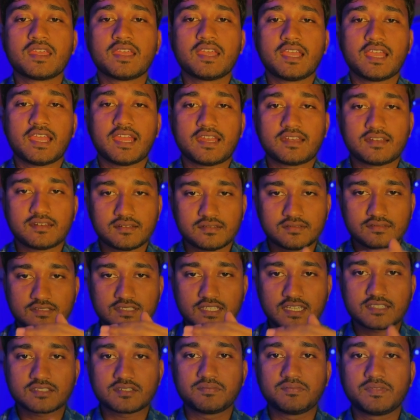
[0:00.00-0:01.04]
and
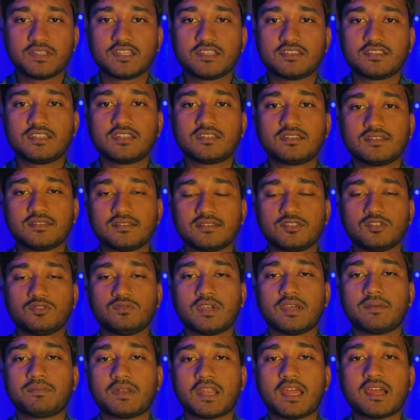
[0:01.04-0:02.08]
just beneath it you
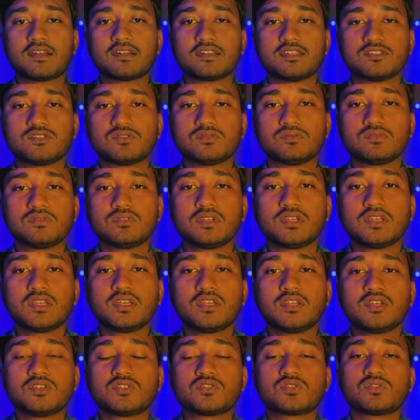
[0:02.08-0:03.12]
have lung tissue.
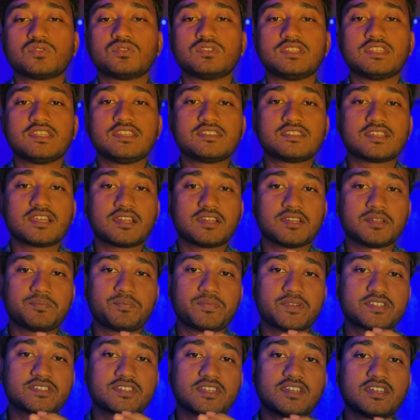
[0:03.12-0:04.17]
So these are
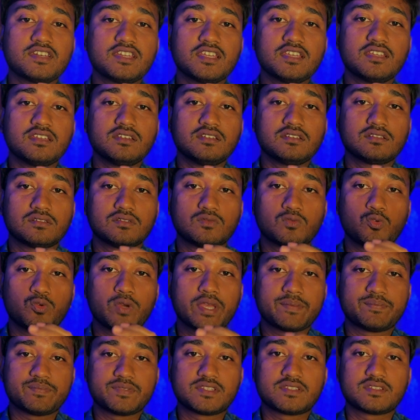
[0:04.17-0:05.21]
representing
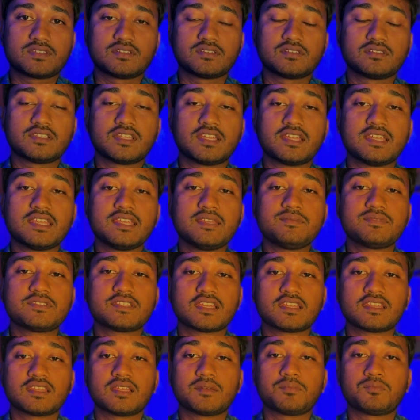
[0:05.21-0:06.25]
waves, the ribs
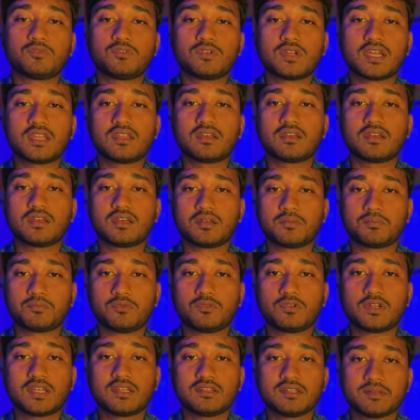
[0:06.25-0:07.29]
and the
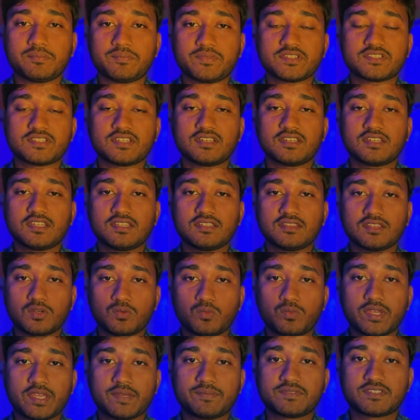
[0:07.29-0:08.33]
pleura representing the
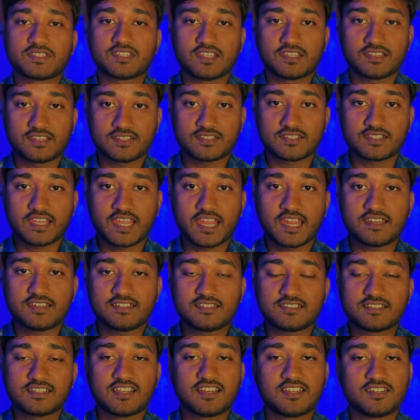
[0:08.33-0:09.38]
waves, and the
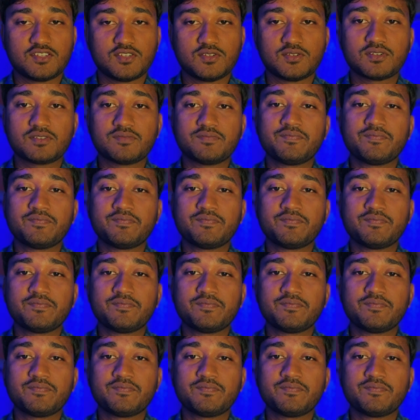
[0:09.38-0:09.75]
sands are your